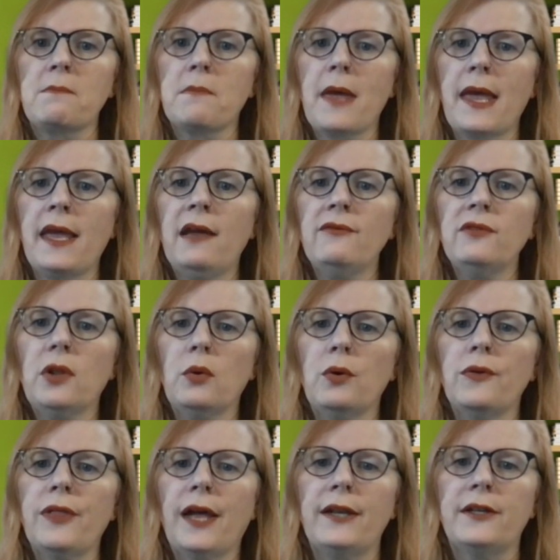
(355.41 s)
may have
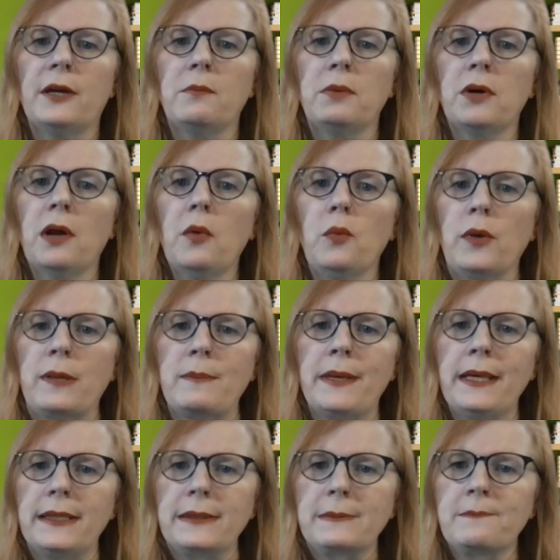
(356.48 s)
lowered that number a wee
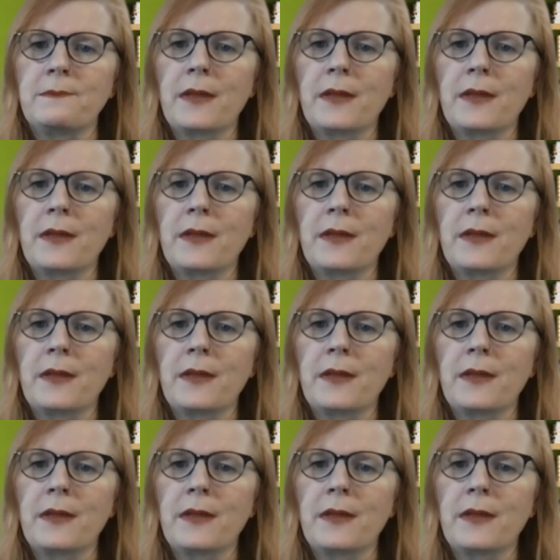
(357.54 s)
bit.